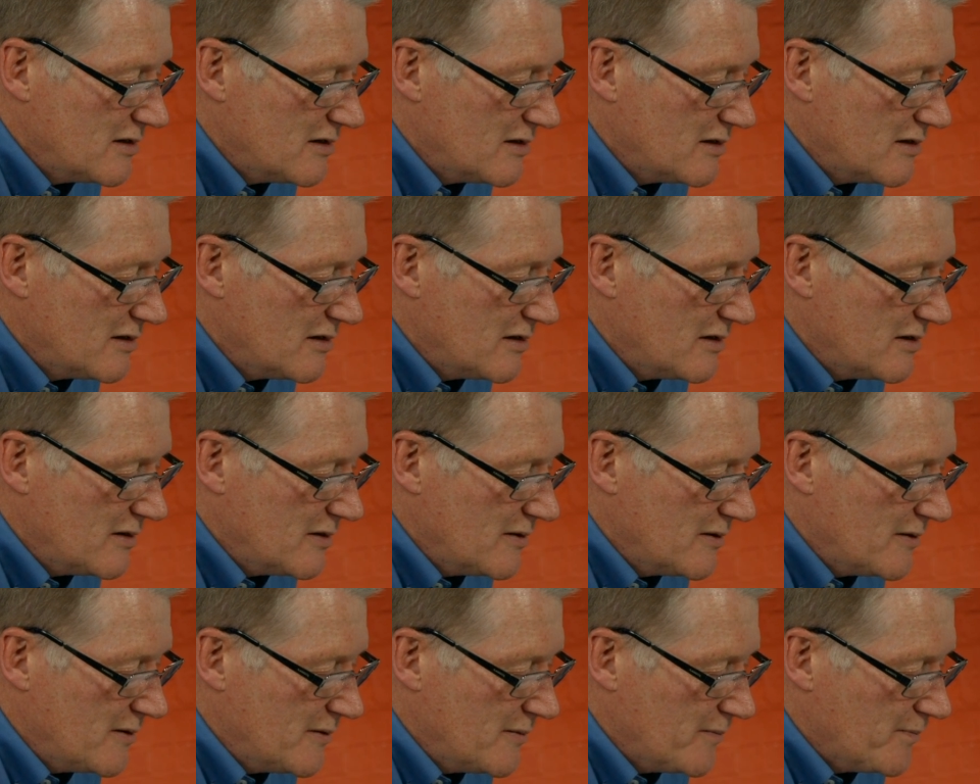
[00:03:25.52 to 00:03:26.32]

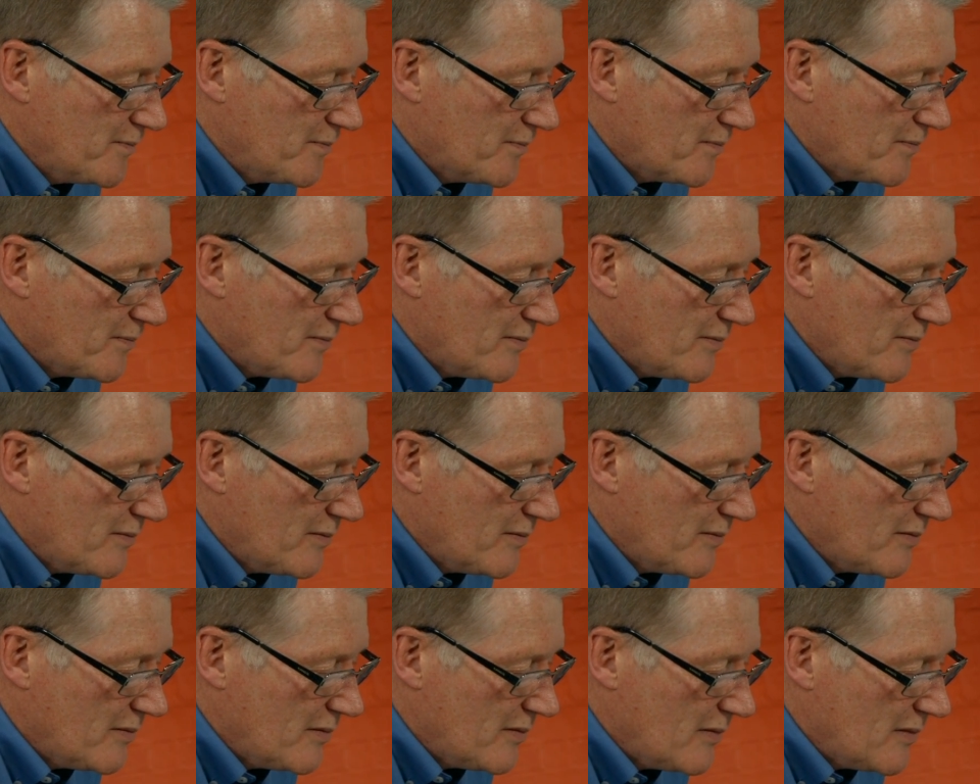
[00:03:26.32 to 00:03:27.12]

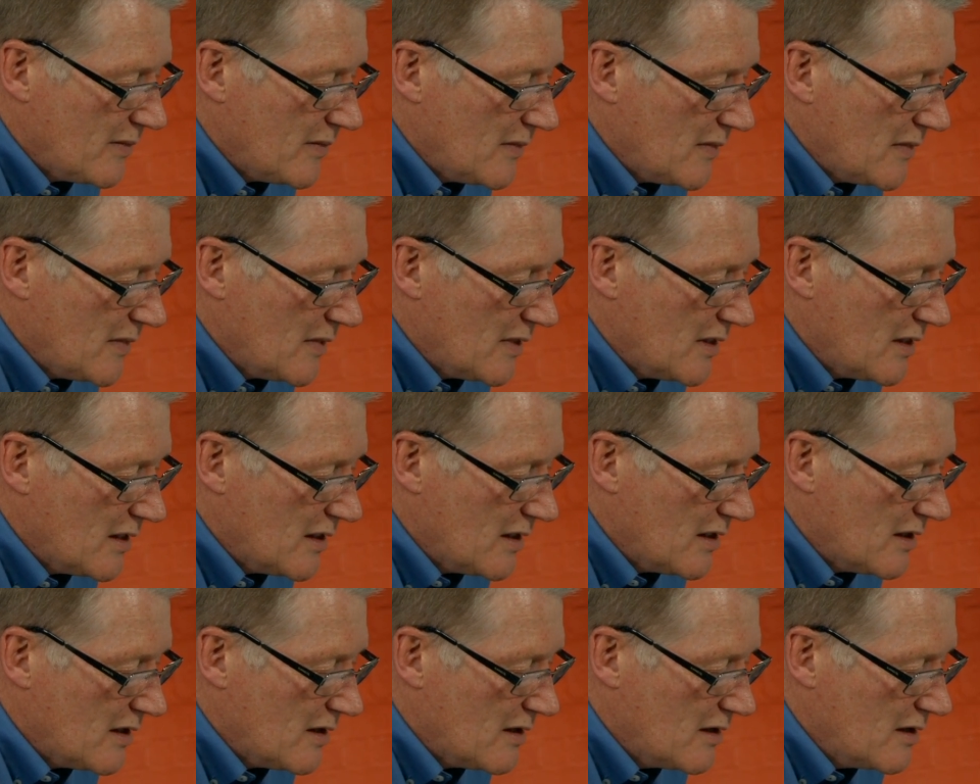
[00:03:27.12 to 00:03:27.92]

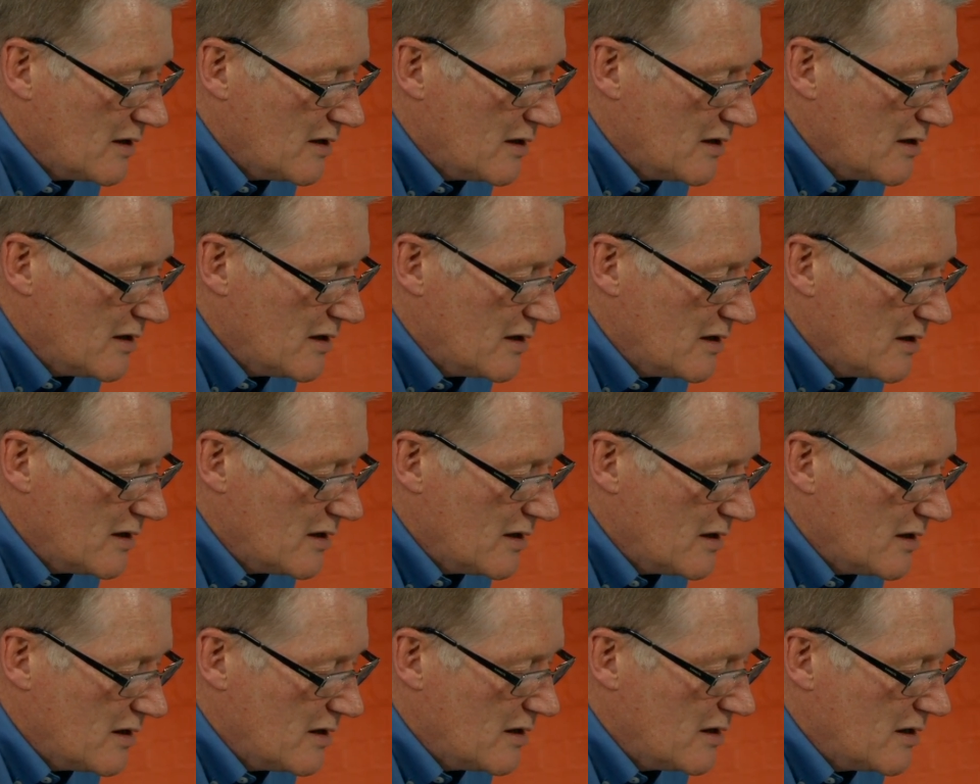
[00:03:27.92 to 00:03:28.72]

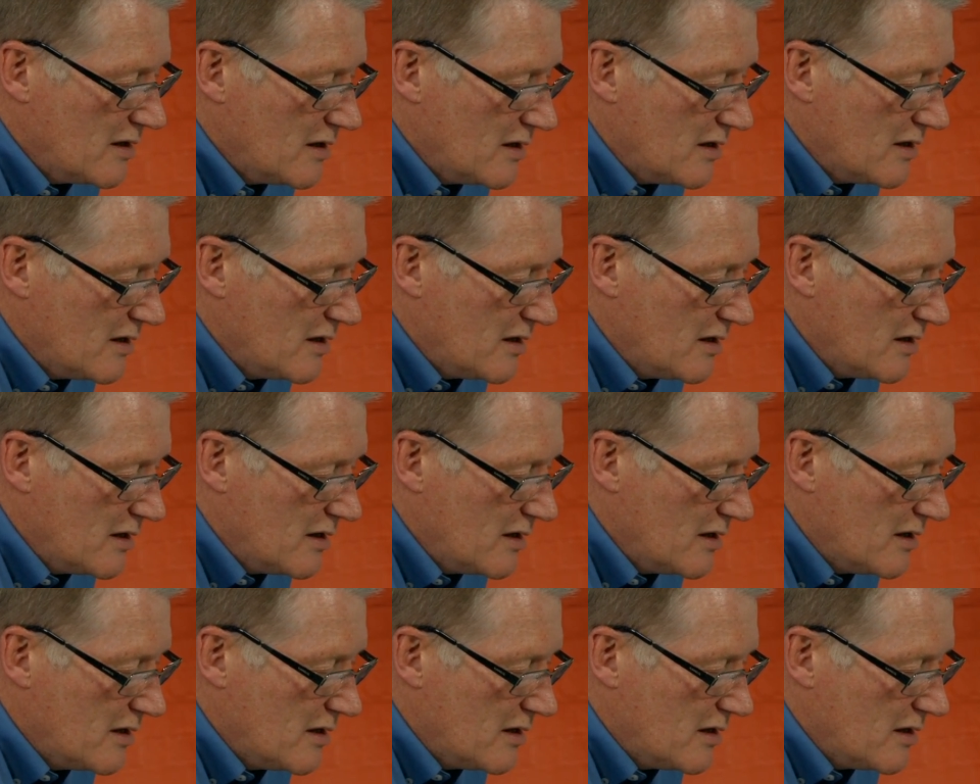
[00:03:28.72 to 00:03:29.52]

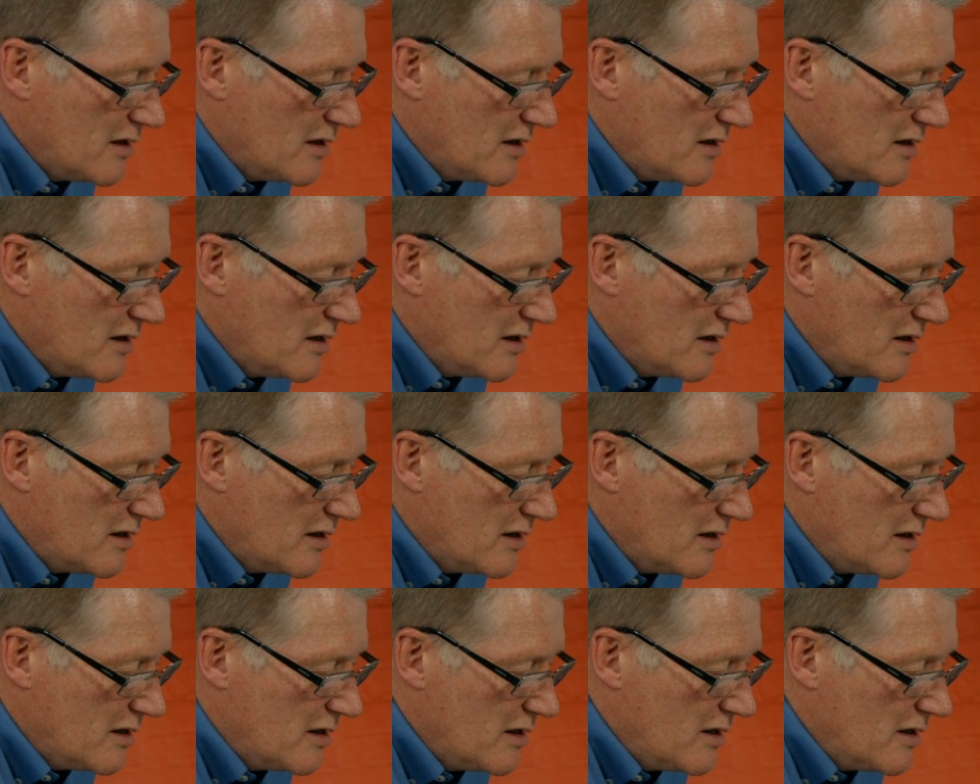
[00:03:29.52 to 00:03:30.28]
(silence)